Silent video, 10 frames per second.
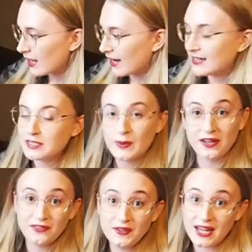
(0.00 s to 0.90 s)
And it's been a
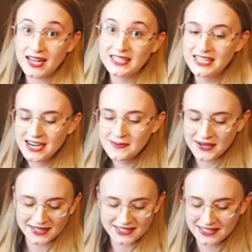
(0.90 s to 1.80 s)
few days
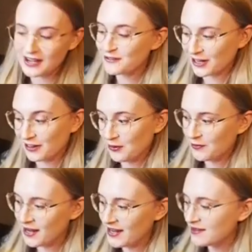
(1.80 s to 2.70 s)
because life got in the
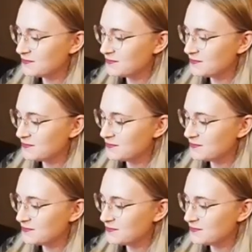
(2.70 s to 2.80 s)
way.